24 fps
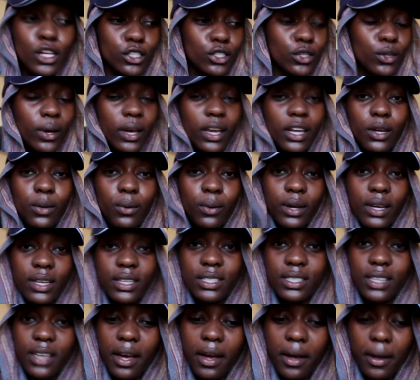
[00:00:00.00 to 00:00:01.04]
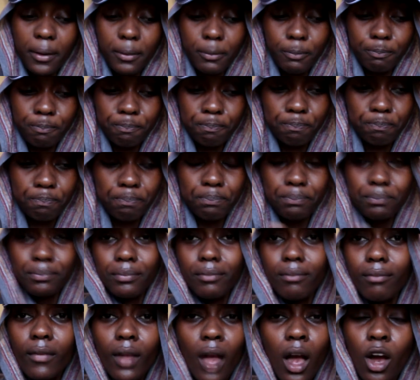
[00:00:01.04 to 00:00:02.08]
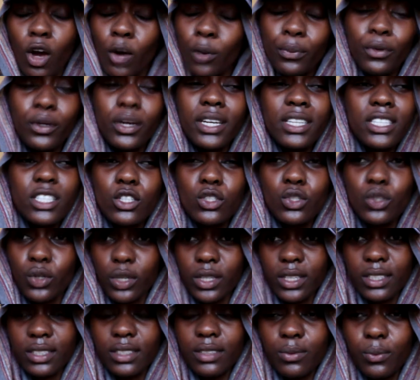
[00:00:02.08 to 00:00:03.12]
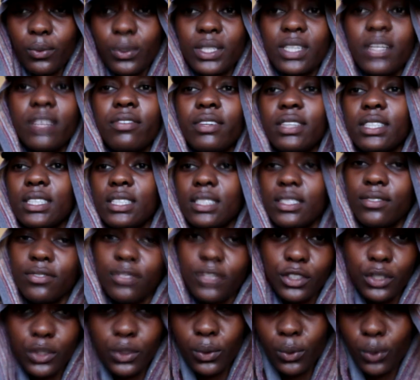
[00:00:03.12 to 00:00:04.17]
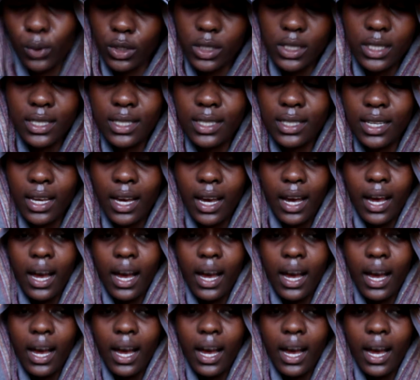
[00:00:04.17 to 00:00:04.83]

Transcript: So anyways, I hope you guys enjoyed whatever this video was.